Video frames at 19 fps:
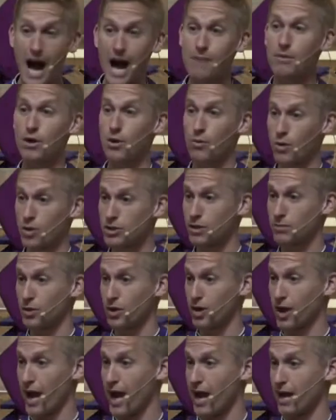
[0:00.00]
I'm going to
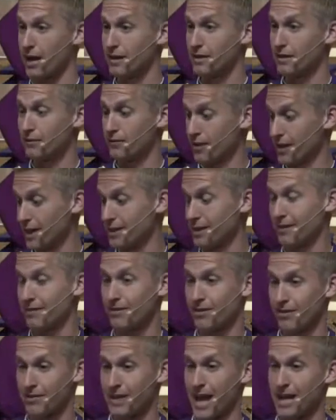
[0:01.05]
worship your God. Forget
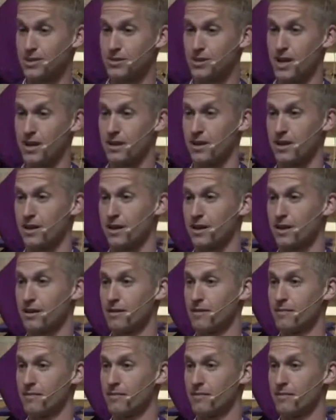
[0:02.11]
this little statue down here.